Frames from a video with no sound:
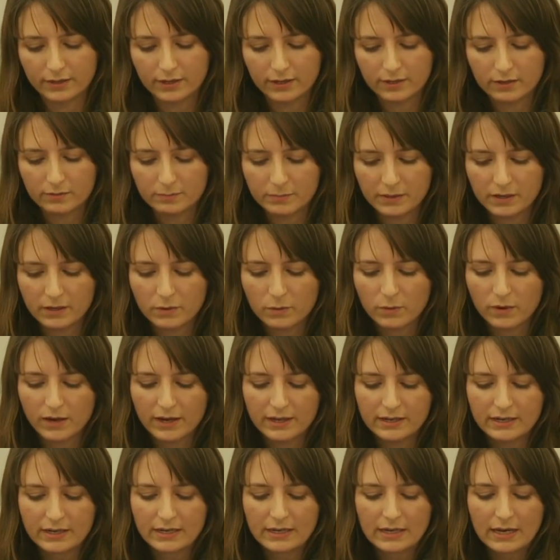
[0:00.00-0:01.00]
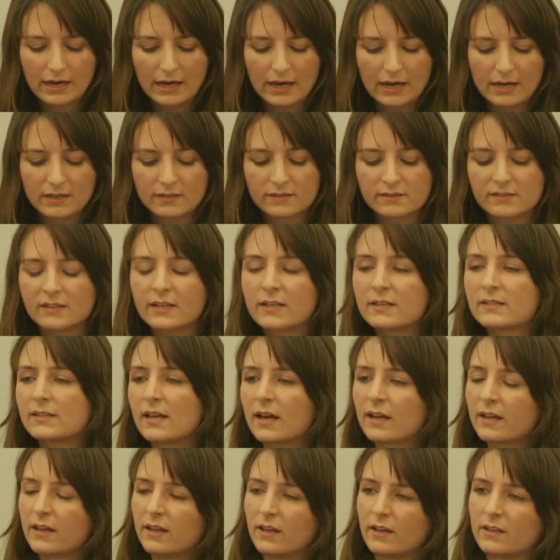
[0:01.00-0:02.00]
It could be quite
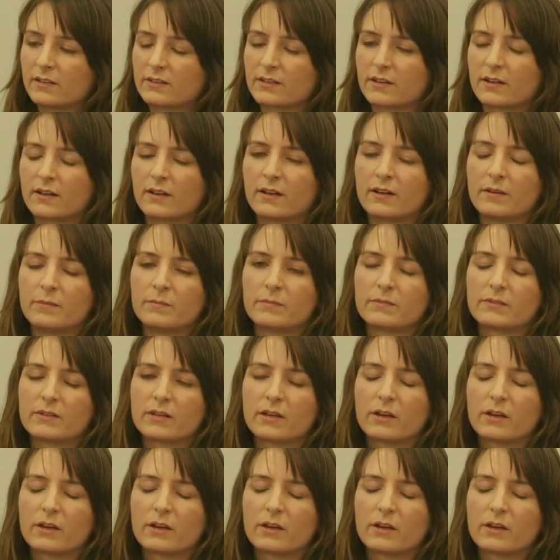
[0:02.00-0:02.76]
zigzaggy at times.